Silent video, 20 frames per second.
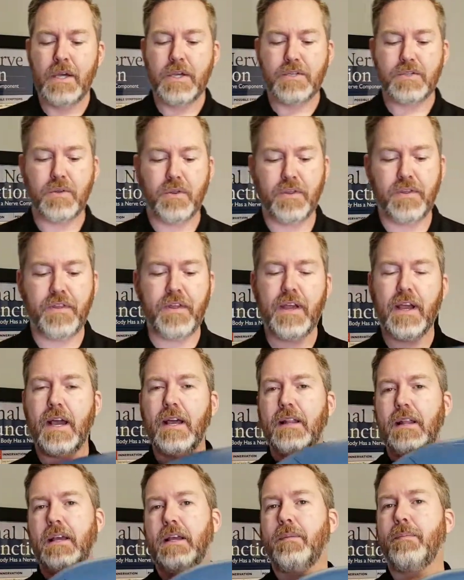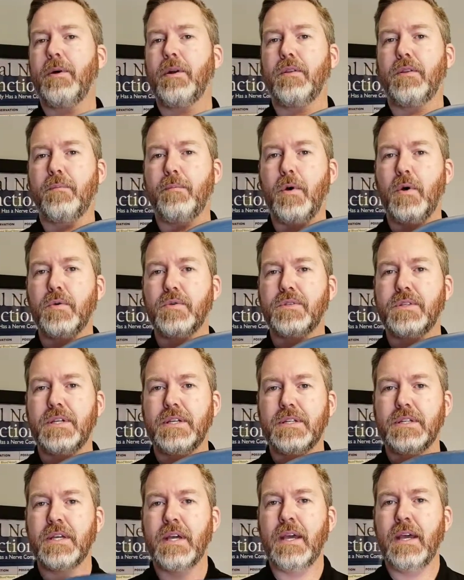So the thing I like about it the most
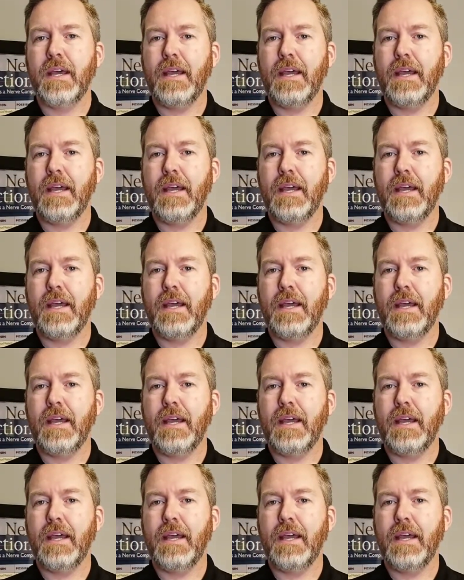is